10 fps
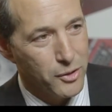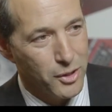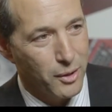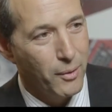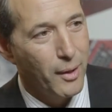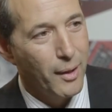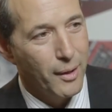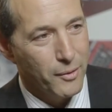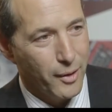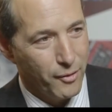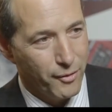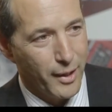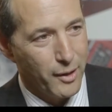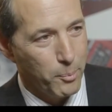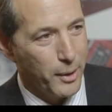relatively
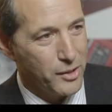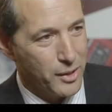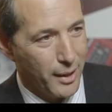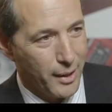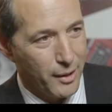quick to do.